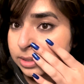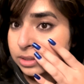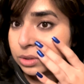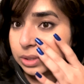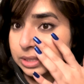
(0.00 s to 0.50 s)

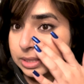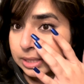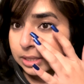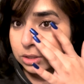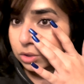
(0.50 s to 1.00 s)
As you can see,
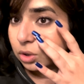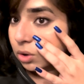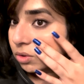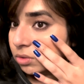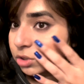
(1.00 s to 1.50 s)
it's
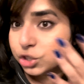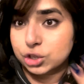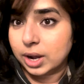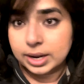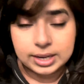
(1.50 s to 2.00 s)
not
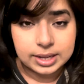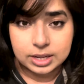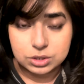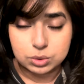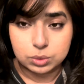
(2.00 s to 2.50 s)
shiny
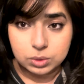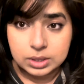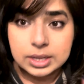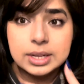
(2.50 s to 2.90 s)
at all.